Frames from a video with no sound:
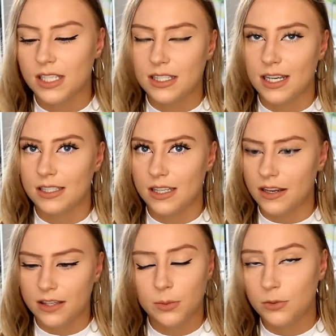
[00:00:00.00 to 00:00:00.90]
He says,
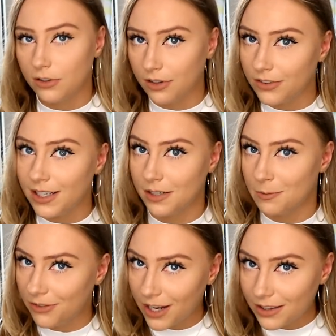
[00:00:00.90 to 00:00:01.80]

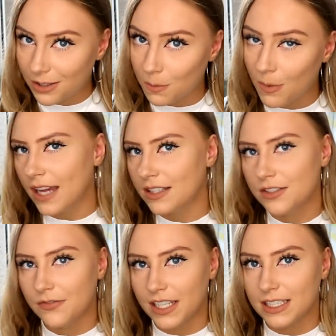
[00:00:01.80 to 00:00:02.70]
I
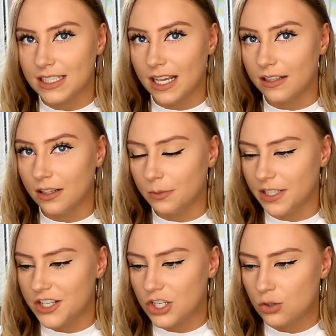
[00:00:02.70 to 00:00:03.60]
just find it a little
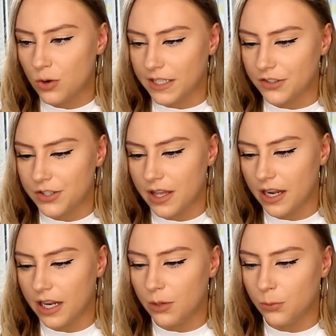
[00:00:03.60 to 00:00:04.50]
bit strange that
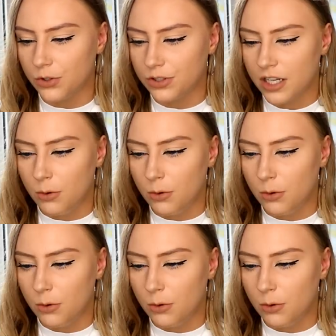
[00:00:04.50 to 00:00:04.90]
he would